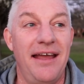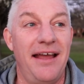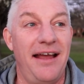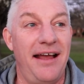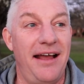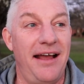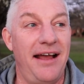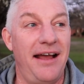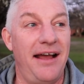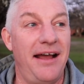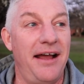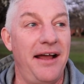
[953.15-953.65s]

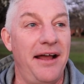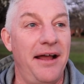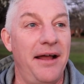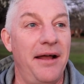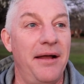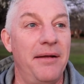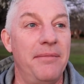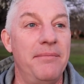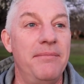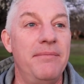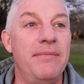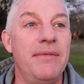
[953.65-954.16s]

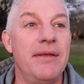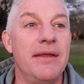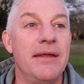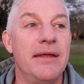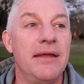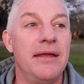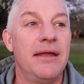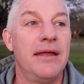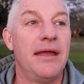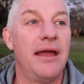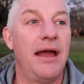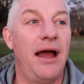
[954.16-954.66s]
Um,
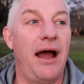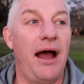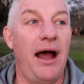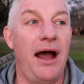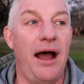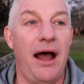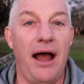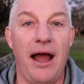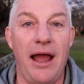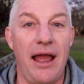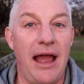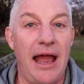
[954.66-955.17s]

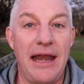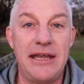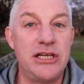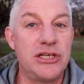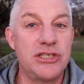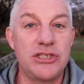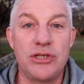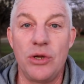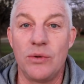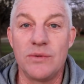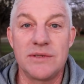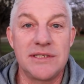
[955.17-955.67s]
I
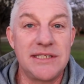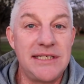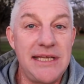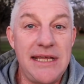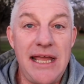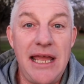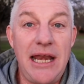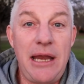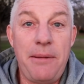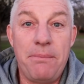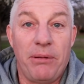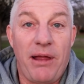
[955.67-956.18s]
just don't
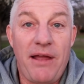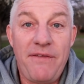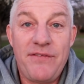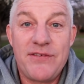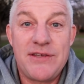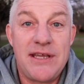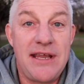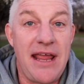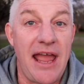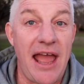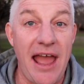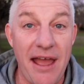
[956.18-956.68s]
see any
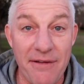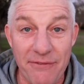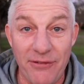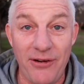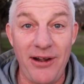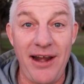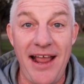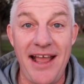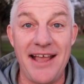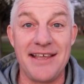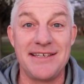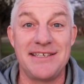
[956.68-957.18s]
bluffs he ever
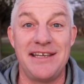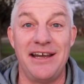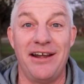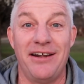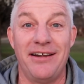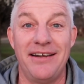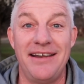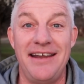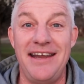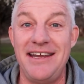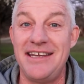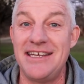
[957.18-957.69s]
has
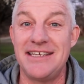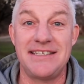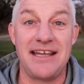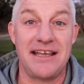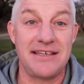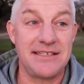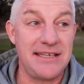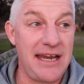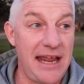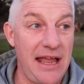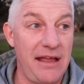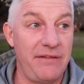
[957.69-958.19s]
here. He just
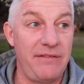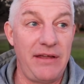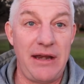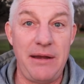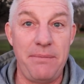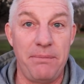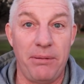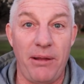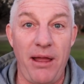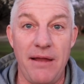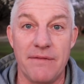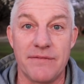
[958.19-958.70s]
doesn't have
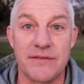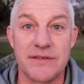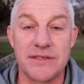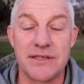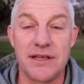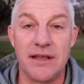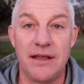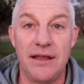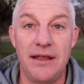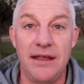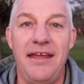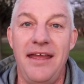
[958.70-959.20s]
any bluffs.